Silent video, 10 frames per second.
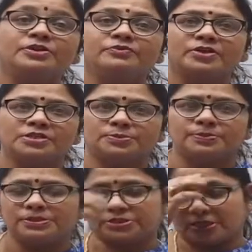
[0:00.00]

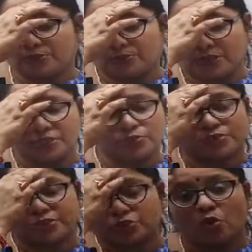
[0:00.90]
reversible change. You can
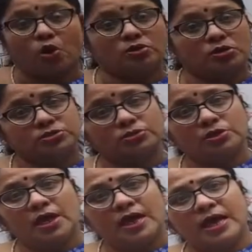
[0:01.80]
switch it on
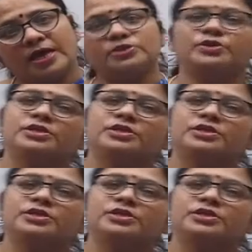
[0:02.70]
also and you